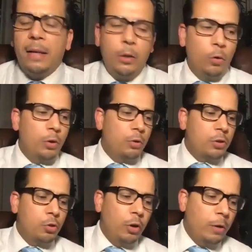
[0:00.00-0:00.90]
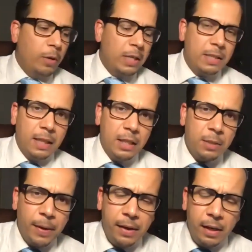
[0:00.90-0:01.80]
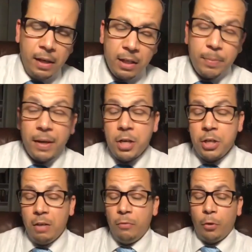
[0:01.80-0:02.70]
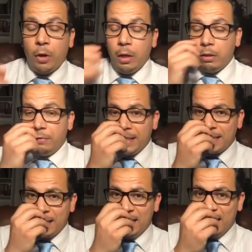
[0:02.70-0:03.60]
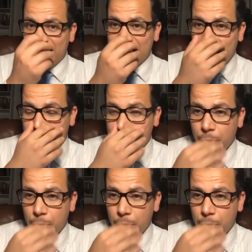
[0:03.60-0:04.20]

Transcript: your story was inspirational for a lot of us at that time.